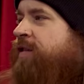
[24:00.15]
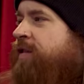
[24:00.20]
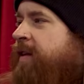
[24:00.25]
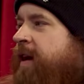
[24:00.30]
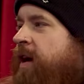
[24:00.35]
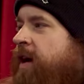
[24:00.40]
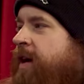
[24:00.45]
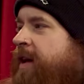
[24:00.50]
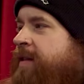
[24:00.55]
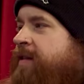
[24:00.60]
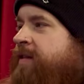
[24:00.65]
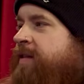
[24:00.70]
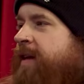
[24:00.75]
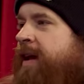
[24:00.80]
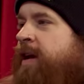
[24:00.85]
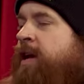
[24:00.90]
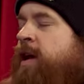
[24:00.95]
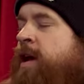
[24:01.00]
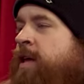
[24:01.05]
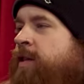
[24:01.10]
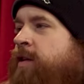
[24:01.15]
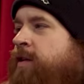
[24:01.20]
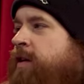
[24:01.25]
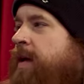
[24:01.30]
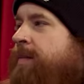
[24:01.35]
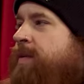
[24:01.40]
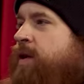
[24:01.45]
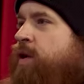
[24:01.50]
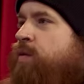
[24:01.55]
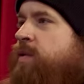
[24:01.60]
just like insane. Their
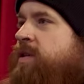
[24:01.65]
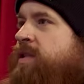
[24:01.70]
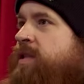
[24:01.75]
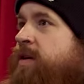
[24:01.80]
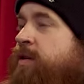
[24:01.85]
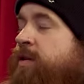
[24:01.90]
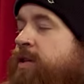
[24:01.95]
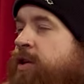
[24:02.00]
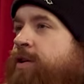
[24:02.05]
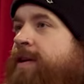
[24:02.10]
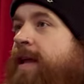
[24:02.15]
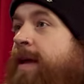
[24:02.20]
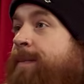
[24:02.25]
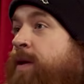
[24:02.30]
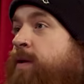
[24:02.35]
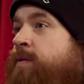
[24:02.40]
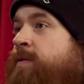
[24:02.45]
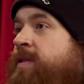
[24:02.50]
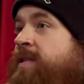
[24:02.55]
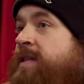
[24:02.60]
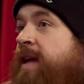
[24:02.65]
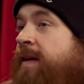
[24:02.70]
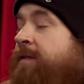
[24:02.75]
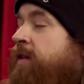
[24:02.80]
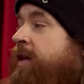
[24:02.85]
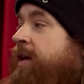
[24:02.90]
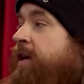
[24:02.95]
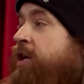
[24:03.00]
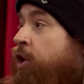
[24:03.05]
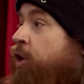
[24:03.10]
debut was
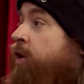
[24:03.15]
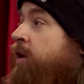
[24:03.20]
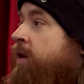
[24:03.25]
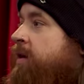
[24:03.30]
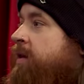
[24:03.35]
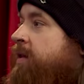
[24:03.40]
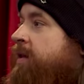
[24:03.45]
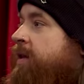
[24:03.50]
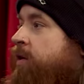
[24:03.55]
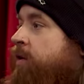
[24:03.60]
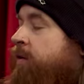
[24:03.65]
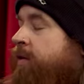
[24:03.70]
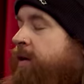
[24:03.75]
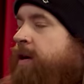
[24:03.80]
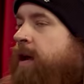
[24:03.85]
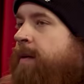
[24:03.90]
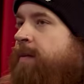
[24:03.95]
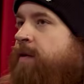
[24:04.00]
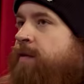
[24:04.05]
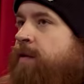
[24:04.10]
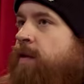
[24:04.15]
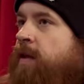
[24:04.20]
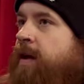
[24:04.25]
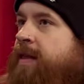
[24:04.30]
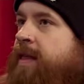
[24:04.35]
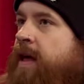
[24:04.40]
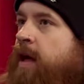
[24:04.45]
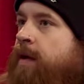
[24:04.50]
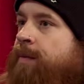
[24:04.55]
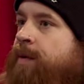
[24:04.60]
definitely good. You know, their debut
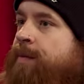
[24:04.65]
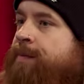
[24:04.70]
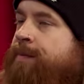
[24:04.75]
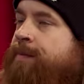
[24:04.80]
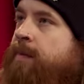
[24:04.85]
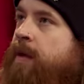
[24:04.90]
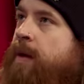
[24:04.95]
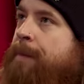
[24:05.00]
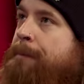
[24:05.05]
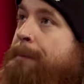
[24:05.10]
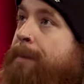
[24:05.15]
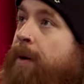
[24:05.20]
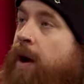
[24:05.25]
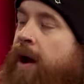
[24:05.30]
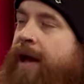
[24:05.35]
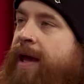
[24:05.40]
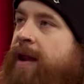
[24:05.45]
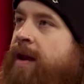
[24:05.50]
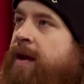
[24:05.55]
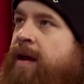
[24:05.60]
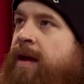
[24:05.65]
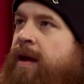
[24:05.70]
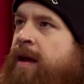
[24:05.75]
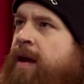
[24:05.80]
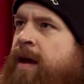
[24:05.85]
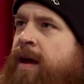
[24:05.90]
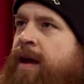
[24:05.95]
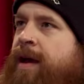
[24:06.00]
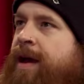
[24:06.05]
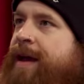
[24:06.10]
full-length album, but
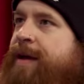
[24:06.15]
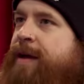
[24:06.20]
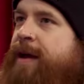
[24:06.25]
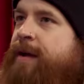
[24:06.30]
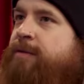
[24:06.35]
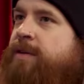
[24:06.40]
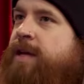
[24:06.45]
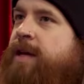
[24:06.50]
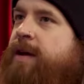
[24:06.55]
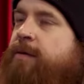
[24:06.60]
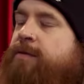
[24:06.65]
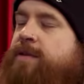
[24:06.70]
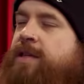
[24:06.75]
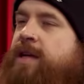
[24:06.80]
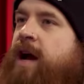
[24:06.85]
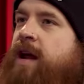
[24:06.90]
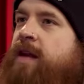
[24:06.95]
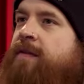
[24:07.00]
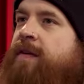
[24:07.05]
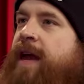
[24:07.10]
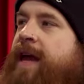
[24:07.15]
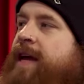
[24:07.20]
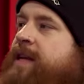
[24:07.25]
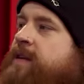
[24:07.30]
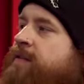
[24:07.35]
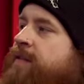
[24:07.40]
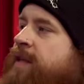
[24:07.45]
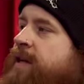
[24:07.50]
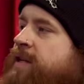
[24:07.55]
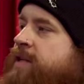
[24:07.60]
it was kind of a hint
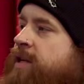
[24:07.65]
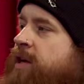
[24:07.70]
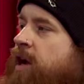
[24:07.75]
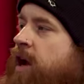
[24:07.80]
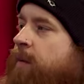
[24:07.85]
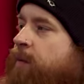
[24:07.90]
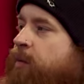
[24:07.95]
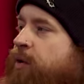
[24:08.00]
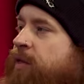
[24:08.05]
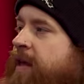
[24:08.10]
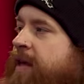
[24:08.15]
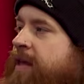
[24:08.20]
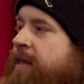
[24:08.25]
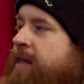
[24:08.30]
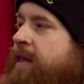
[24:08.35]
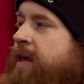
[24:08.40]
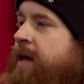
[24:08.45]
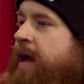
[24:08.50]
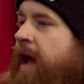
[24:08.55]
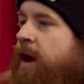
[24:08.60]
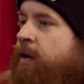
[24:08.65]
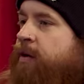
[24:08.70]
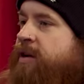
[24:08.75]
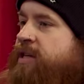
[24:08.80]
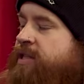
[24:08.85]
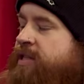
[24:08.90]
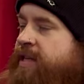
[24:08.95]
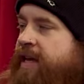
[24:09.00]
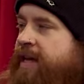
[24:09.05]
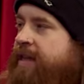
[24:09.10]
of things to come with, like, how
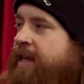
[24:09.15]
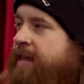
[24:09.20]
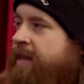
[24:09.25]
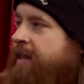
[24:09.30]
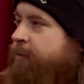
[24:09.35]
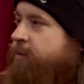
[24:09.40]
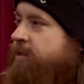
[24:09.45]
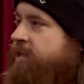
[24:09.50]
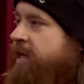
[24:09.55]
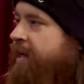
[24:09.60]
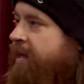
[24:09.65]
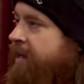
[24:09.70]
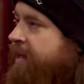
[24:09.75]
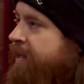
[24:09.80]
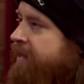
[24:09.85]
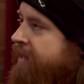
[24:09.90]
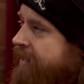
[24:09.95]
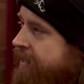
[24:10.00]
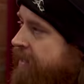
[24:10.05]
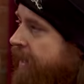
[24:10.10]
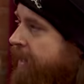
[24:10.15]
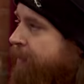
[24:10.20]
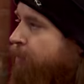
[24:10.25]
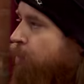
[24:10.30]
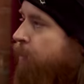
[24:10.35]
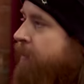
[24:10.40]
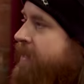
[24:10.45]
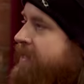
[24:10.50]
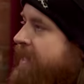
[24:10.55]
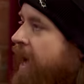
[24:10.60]
insane that they would take it in, like,
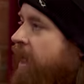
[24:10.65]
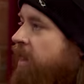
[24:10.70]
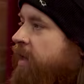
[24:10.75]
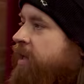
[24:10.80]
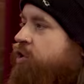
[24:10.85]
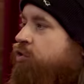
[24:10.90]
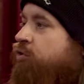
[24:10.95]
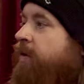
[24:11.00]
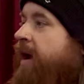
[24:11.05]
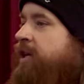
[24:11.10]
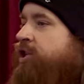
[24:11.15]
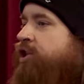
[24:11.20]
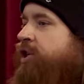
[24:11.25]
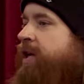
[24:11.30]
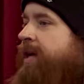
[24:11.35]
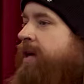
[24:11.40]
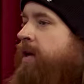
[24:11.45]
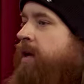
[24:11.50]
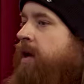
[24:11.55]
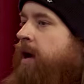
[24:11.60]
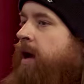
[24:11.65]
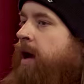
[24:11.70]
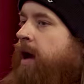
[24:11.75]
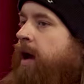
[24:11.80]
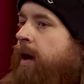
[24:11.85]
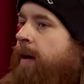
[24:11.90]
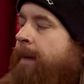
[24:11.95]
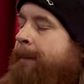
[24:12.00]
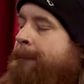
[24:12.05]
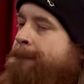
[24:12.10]
more metallic direction.
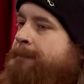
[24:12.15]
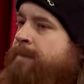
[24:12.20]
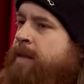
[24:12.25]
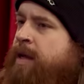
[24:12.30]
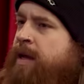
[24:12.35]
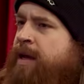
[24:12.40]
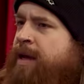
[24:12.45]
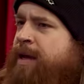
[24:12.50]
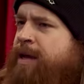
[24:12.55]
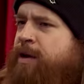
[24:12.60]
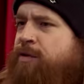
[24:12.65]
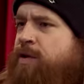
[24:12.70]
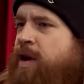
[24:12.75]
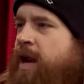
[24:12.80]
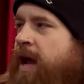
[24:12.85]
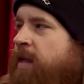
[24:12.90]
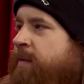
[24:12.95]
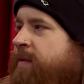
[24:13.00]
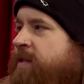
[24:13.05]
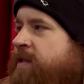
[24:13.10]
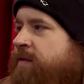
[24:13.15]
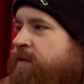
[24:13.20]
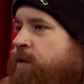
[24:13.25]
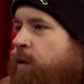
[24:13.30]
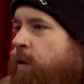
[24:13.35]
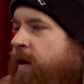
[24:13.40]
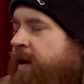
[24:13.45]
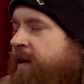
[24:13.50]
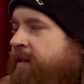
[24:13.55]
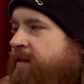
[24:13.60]
You know, elements of
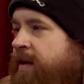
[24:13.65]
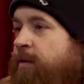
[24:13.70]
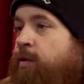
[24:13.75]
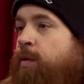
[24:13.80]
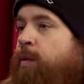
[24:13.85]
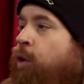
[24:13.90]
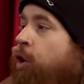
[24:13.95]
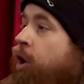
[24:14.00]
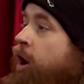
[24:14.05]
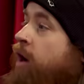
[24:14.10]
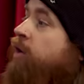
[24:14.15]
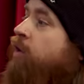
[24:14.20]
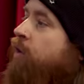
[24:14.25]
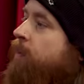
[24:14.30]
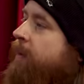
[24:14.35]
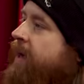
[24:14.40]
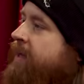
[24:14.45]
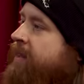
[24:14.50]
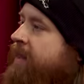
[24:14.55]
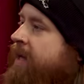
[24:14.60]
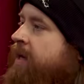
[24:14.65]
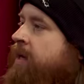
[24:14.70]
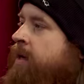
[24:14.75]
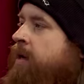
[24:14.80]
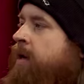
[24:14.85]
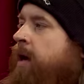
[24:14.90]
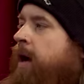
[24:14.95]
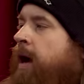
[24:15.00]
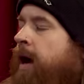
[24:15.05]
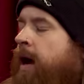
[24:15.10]
noise. They were more hardcore back then.
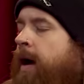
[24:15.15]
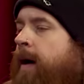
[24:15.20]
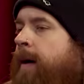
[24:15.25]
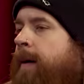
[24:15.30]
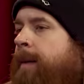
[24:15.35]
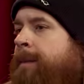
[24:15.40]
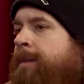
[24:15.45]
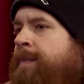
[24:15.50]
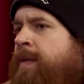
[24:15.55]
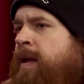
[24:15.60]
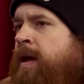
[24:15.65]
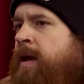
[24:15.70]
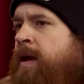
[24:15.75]
Yep.